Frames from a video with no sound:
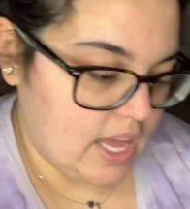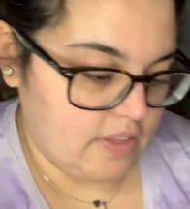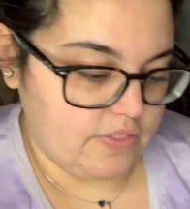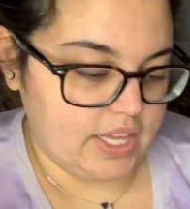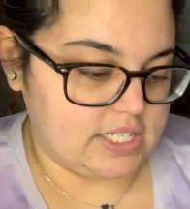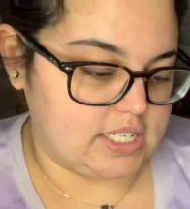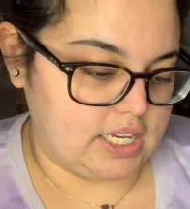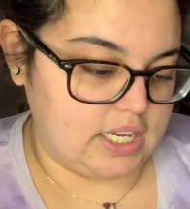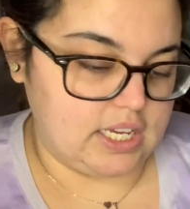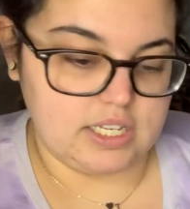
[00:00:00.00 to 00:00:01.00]
this
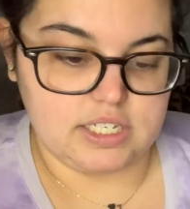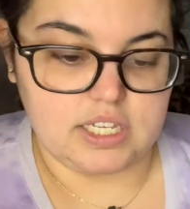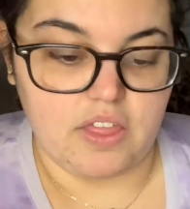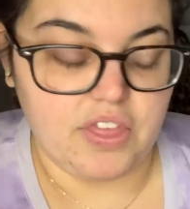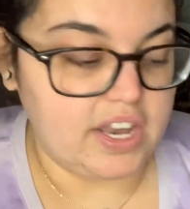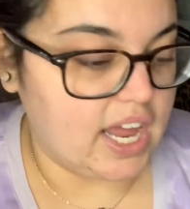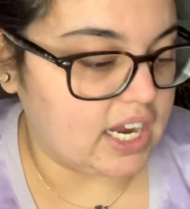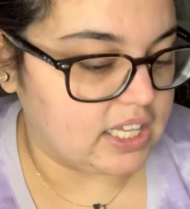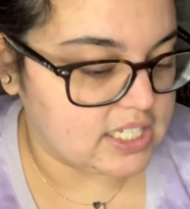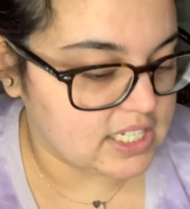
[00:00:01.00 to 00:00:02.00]
is the
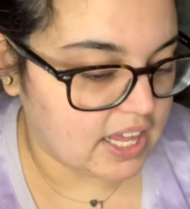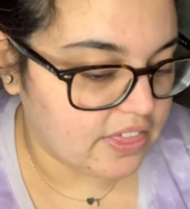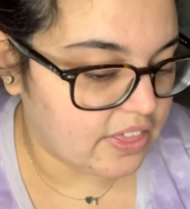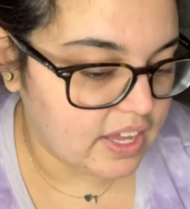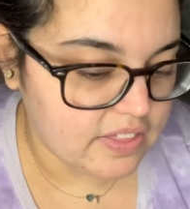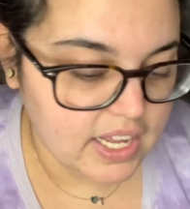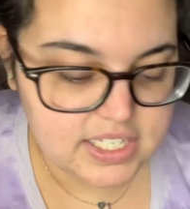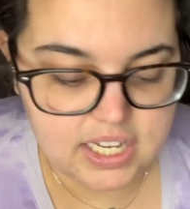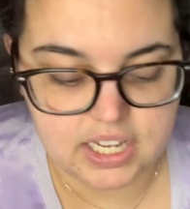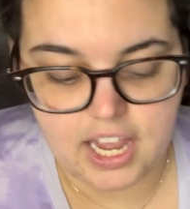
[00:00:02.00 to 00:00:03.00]
necklace, and I think that's
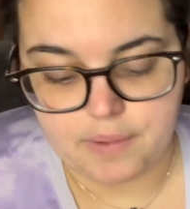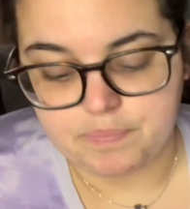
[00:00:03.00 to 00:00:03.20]
it, yeah.